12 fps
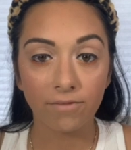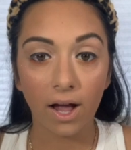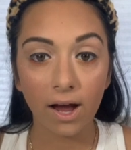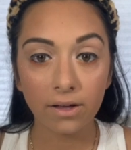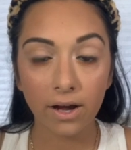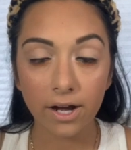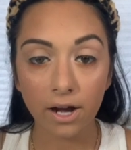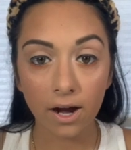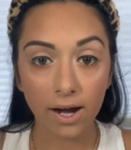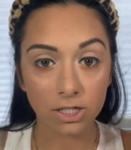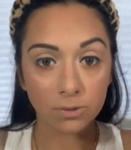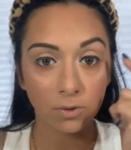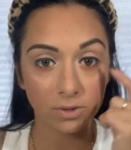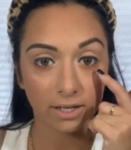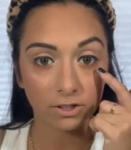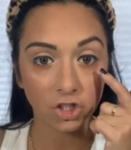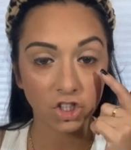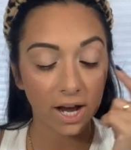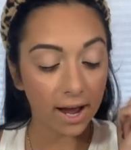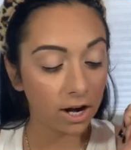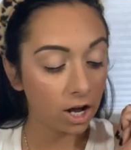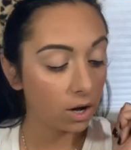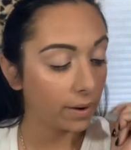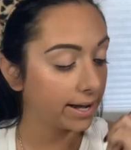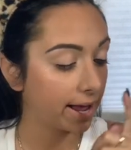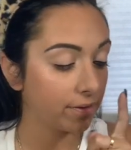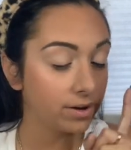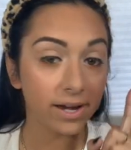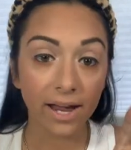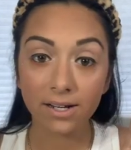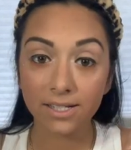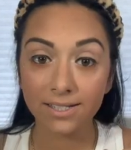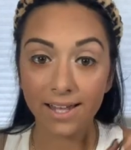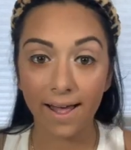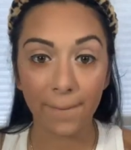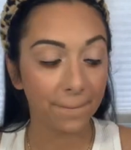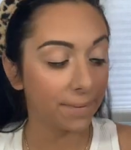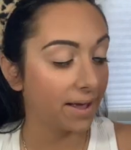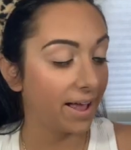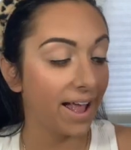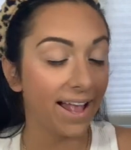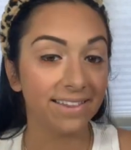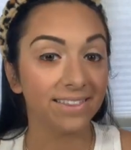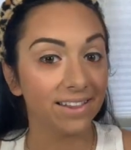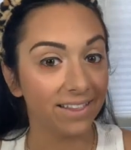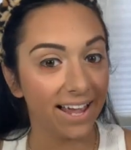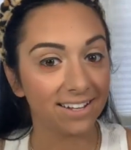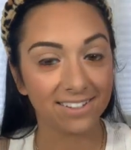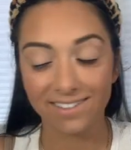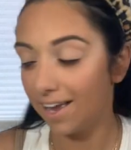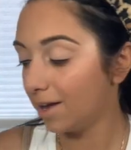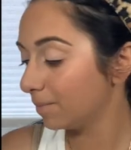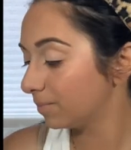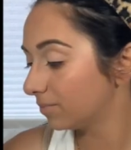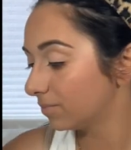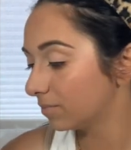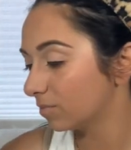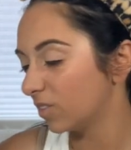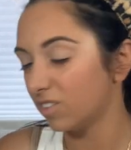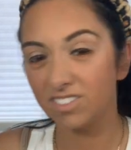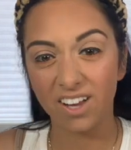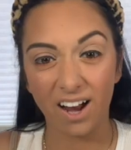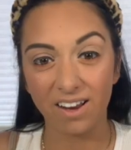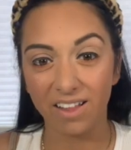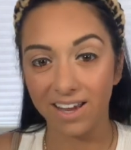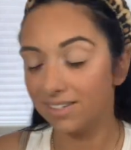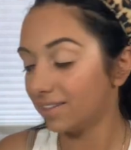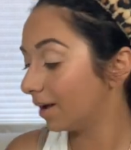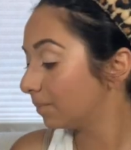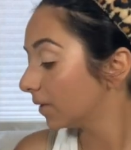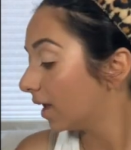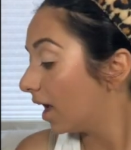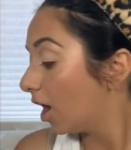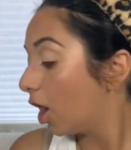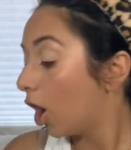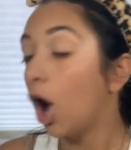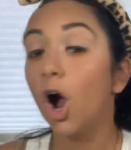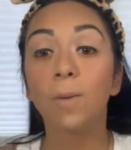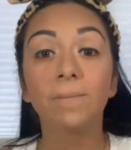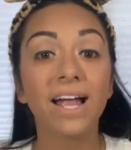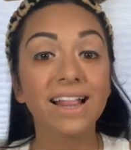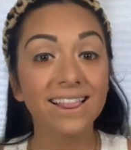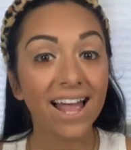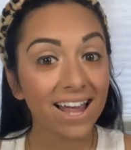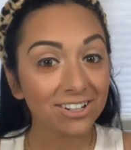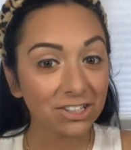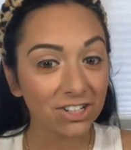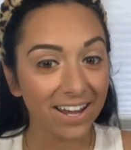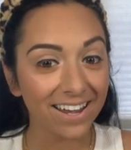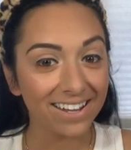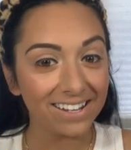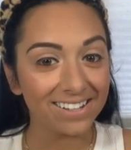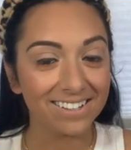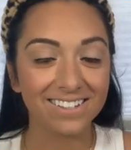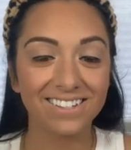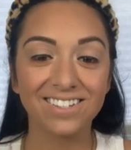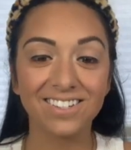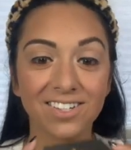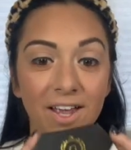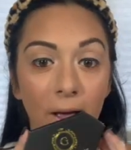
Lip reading: eyeliner, I smoked out the shadow. Now the next step, and the last step, kind of last step, are my lashes.